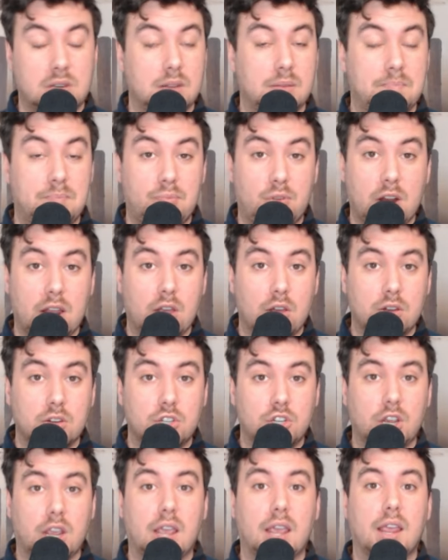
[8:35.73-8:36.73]
bring on
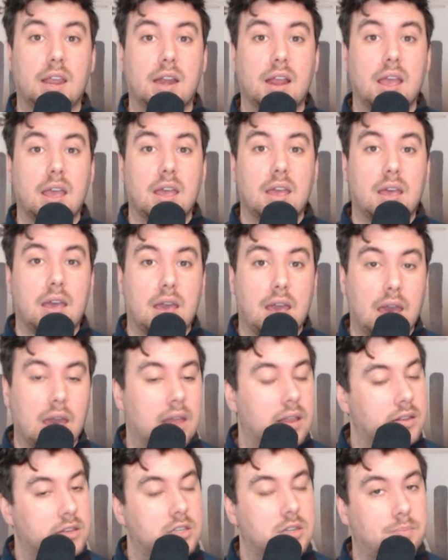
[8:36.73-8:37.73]
chain
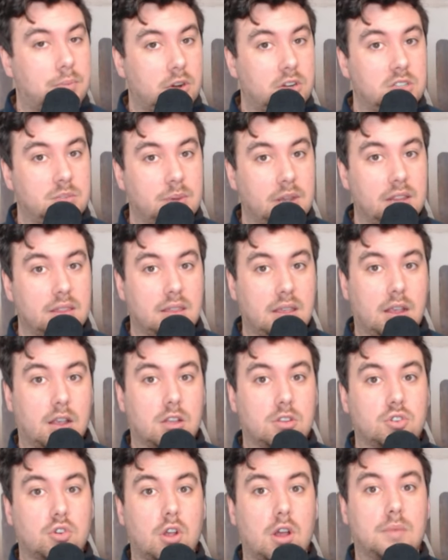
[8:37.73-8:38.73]
and to participate in the
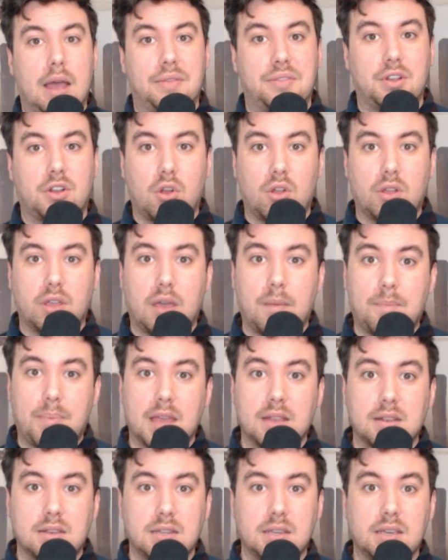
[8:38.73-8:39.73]
airdrop. They're calling it
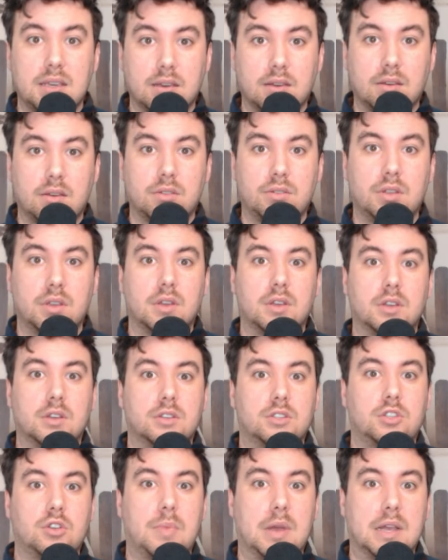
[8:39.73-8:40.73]
Penta Yield.
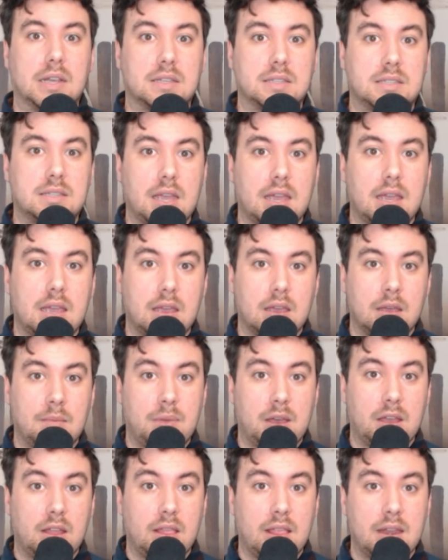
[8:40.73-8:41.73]
So by
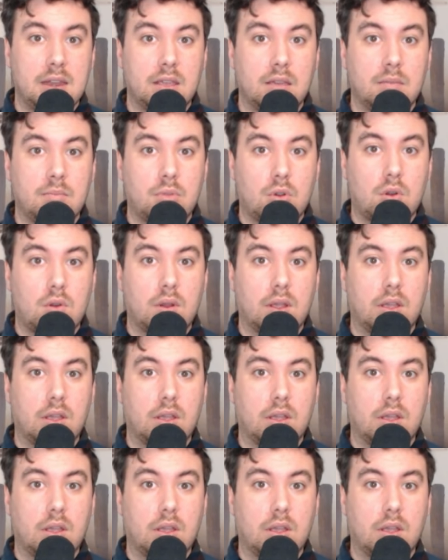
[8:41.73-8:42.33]
lending and borrowing